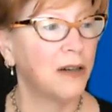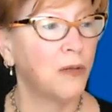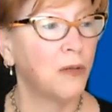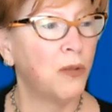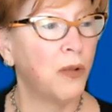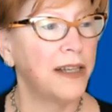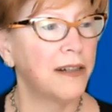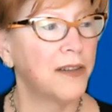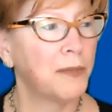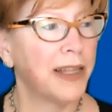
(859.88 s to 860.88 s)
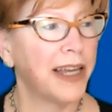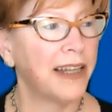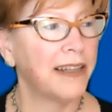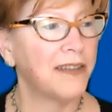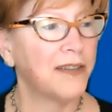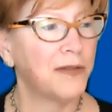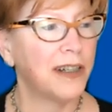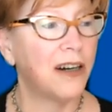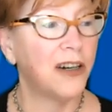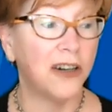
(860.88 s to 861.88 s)
What are the plans,
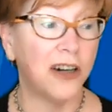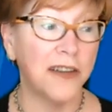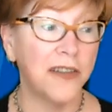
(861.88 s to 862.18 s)
or are